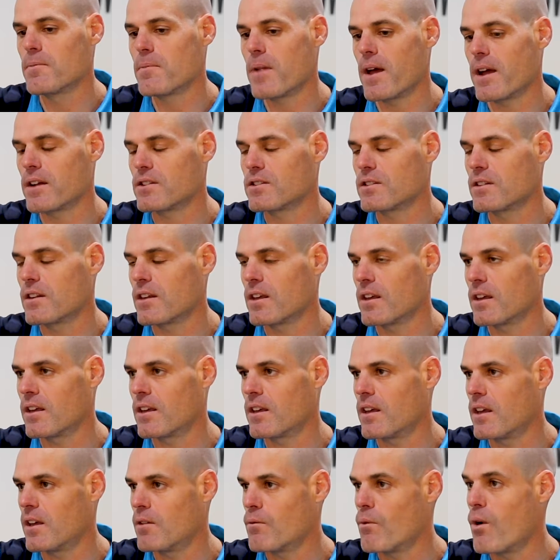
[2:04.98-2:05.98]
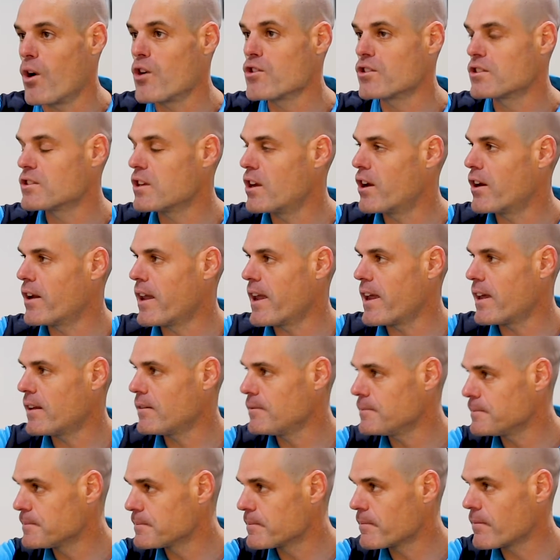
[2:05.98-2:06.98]
batch the, it won't slow
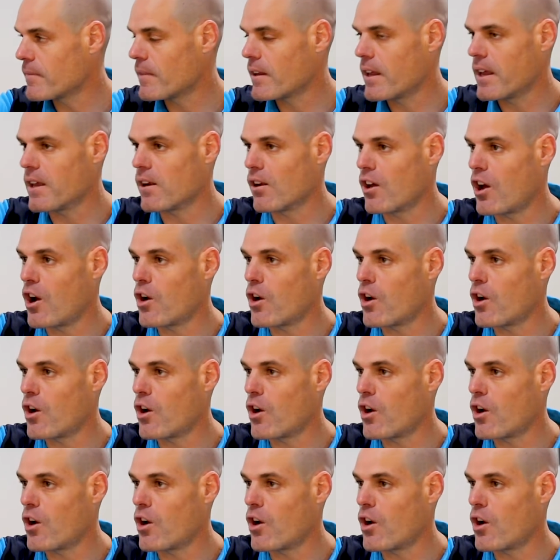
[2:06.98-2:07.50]
down, it'll